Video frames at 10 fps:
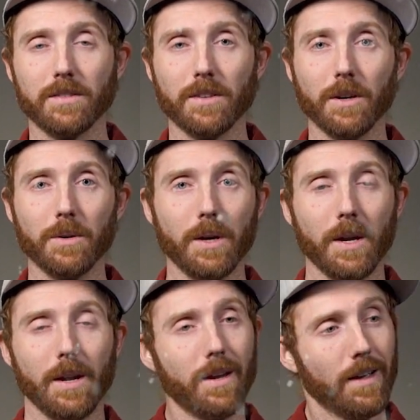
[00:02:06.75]
So
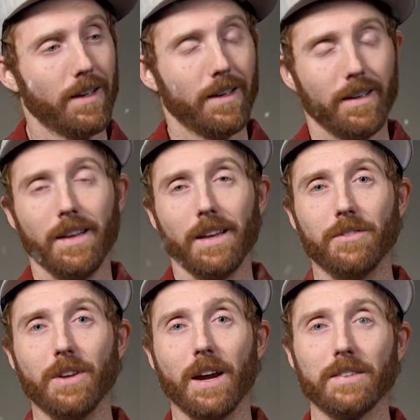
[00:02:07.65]

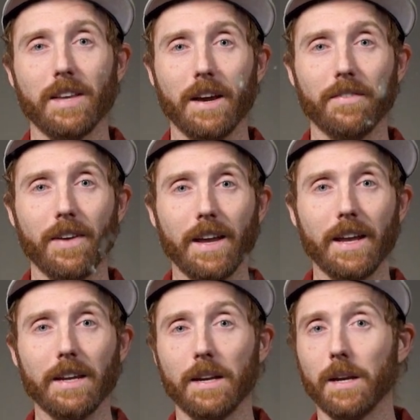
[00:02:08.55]
if you guys have
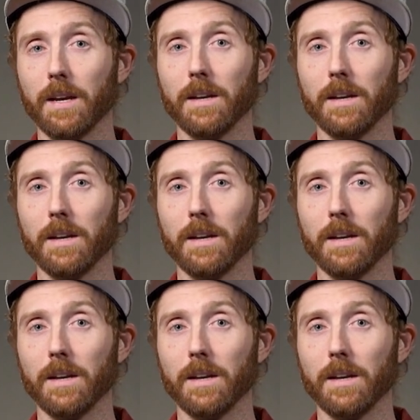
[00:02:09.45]
a